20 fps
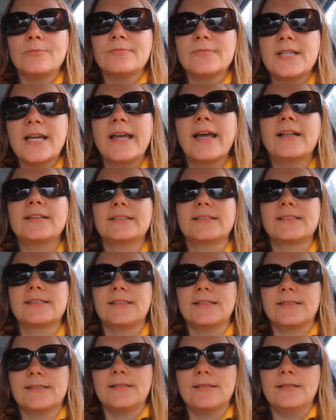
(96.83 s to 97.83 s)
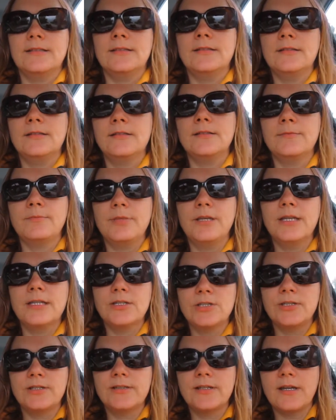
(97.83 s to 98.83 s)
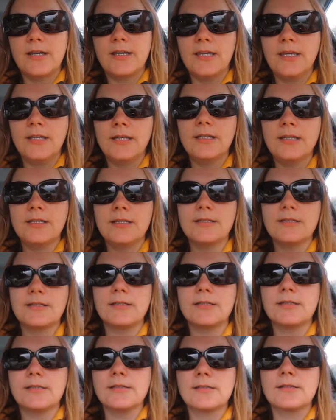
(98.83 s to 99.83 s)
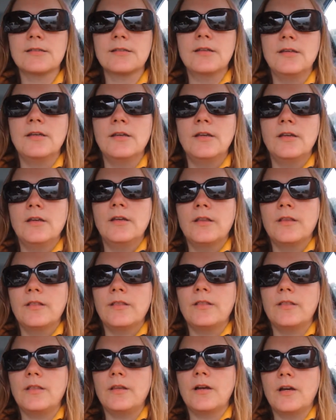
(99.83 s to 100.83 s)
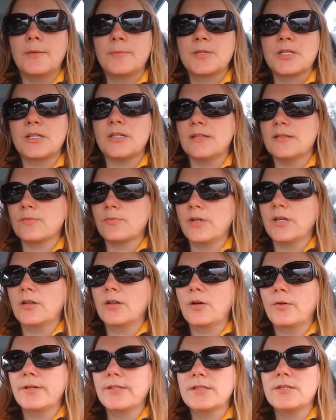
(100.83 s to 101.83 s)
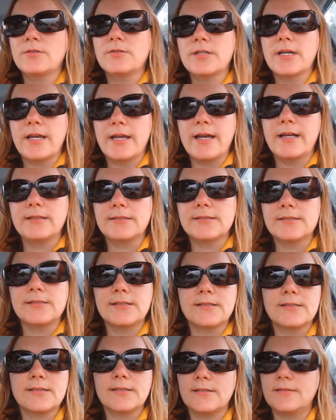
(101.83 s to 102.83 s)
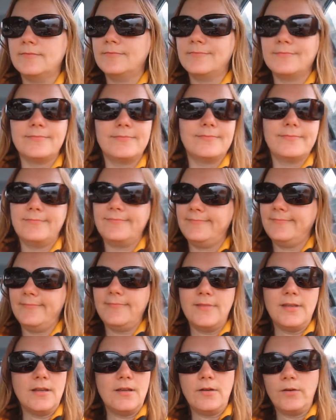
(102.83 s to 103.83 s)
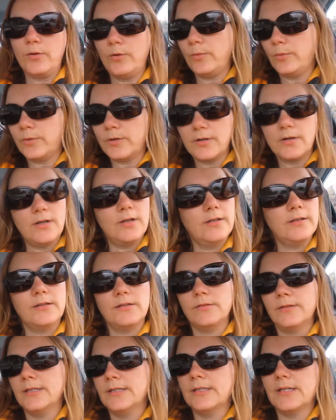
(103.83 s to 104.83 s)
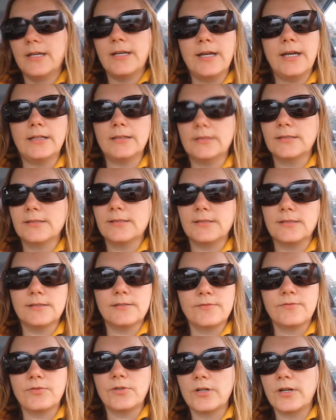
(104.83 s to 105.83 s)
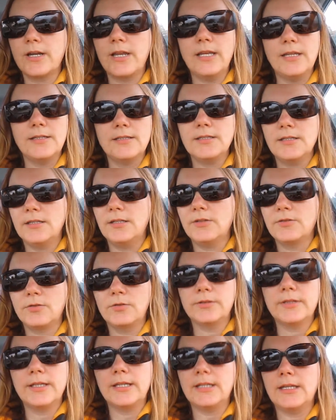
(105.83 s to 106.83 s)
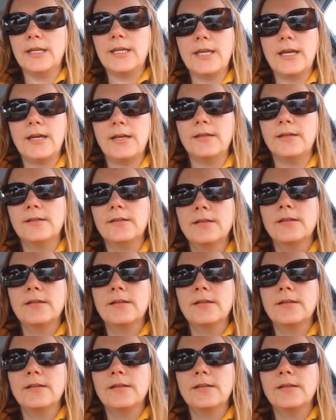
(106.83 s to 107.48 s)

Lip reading: Dialysis. Because she's got kidney disease, the option is we could always do dialysis, and no, we're not doing dialysis. We're an 18-year-old kitty cat.